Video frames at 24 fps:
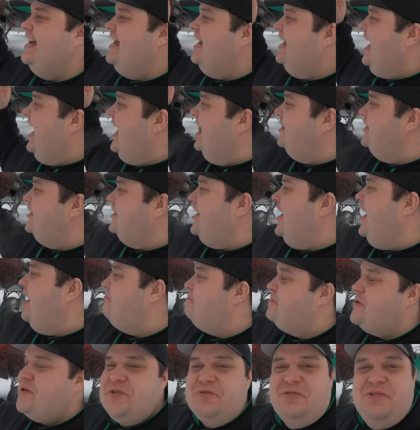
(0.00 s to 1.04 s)

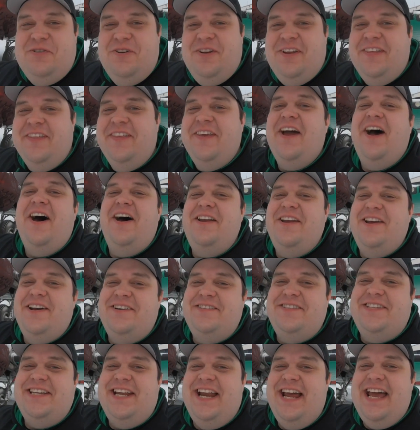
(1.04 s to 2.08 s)
Helicopters ruining the
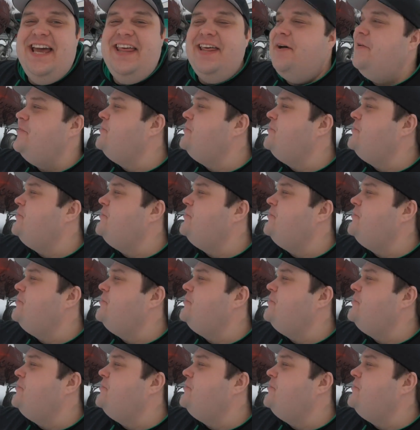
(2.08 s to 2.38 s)
audio today. That was